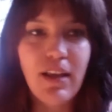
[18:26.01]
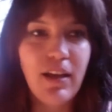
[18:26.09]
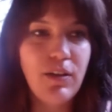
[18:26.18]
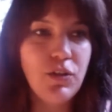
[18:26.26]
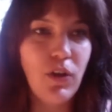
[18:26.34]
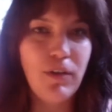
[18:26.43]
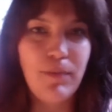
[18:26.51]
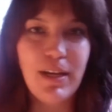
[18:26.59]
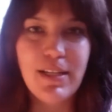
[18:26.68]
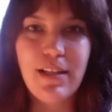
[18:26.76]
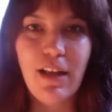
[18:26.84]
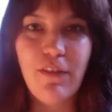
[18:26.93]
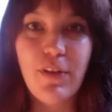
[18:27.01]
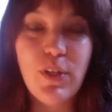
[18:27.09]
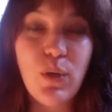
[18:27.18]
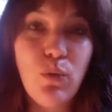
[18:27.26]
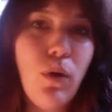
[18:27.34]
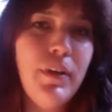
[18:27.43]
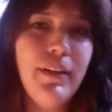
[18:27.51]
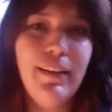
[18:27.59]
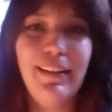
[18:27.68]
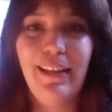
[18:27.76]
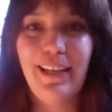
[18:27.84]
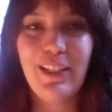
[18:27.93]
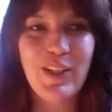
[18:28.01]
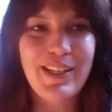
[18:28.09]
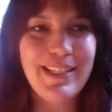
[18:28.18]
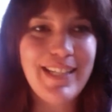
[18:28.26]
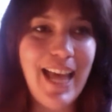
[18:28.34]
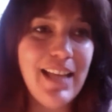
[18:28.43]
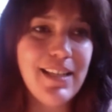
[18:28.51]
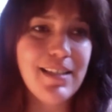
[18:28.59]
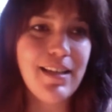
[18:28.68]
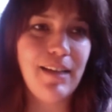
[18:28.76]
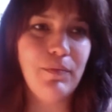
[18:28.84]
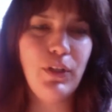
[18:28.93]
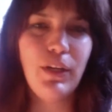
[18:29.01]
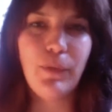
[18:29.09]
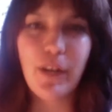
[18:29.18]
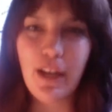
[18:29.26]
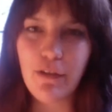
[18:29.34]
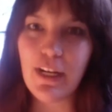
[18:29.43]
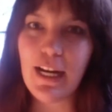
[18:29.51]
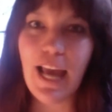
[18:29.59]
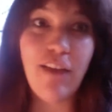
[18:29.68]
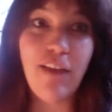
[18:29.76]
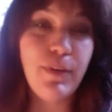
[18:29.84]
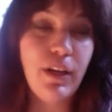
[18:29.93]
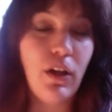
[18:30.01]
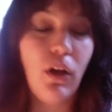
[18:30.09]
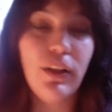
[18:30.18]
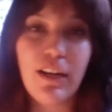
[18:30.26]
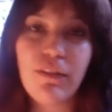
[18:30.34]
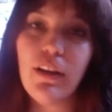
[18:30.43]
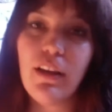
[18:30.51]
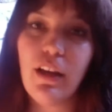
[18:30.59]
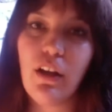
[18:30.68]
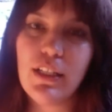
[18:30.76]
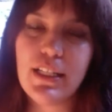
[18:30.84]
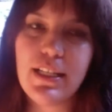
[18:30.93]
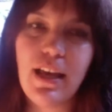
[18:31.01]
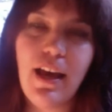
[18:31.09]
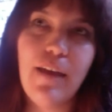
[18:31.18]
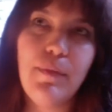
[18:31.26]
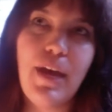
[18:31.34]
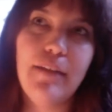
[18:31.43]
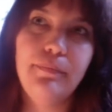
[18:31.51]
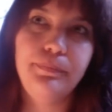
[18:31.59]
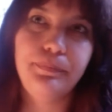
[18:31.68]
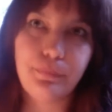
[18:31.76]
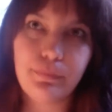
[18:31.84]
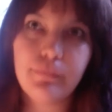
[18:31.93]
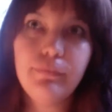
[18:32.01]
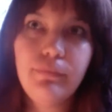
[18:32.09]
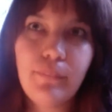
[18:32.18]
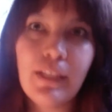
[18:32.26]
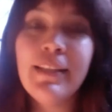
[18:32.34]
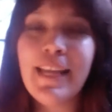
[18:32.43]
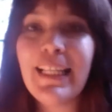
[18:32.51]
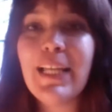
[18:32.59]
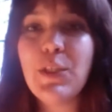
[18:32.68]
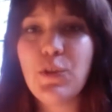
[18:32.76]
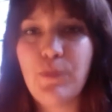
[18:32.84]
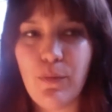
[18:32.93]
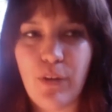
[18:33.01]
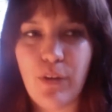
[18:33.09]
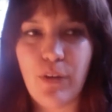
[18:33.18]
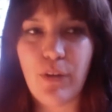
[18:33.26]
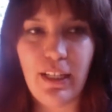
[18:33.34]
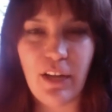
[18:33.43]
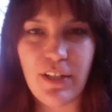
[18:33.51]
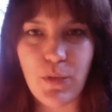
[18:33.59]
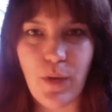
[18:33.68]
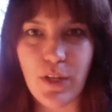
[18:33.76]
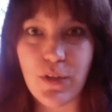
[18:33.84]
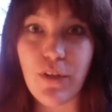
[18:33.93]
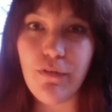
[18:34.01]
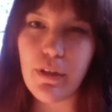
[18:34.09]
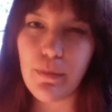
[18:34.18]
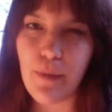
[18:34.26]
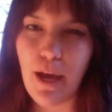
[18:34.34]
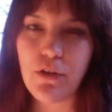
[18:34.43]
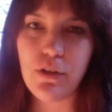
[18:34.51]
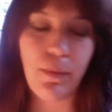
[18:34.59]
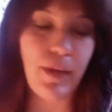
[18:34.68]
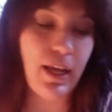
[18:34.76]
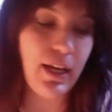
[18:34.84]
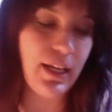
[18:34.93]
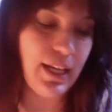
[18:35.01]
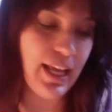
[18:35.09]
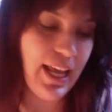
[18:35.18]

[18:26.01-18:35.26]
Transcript: I enjoyed myself as a woman. I like to dance. I'm good at whatever, and I have been called everything all the time, and that led to my breakdown as well. So I'm very passionate about it.